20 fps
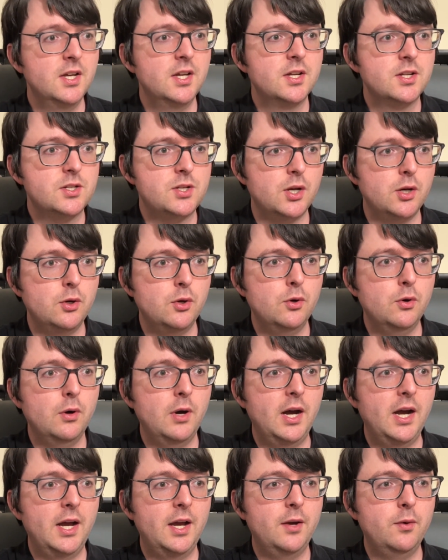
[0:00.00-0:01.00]
So
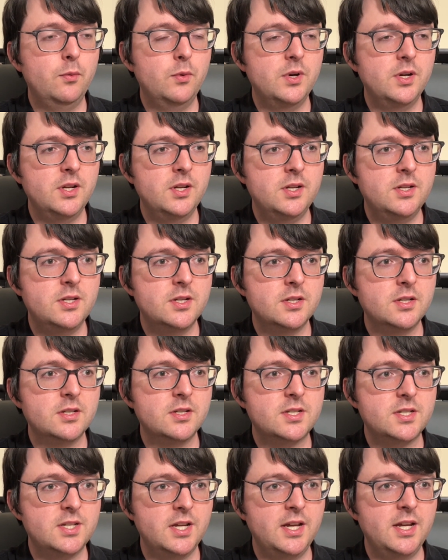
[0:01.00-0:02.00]
I would
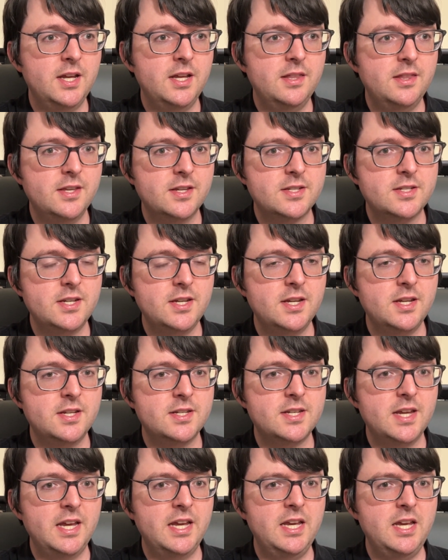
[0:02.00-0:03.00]
say this is
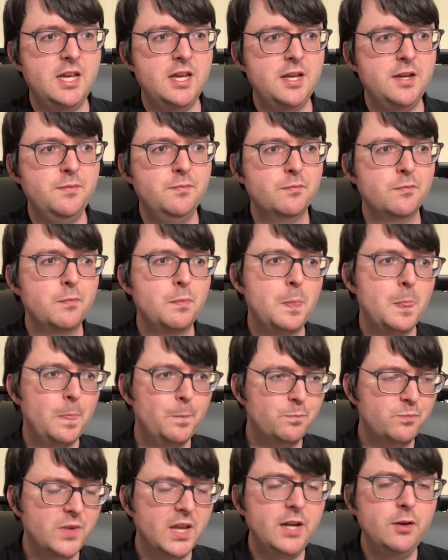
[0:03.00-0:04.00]
a
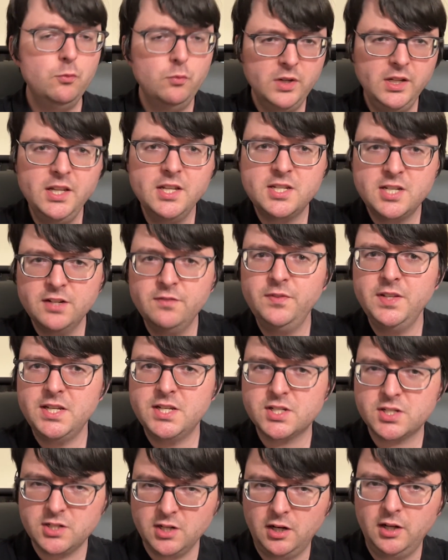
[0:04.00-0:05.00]
relatively
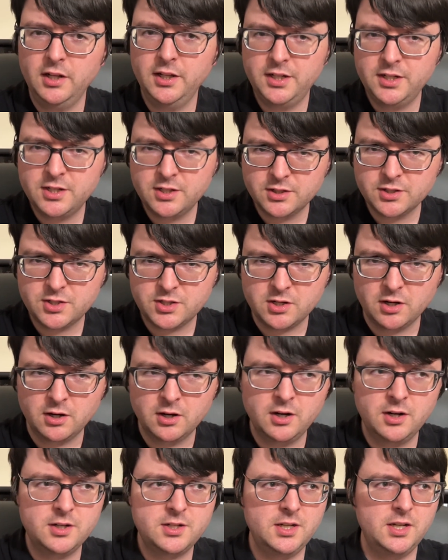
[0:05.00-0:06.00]
solid start.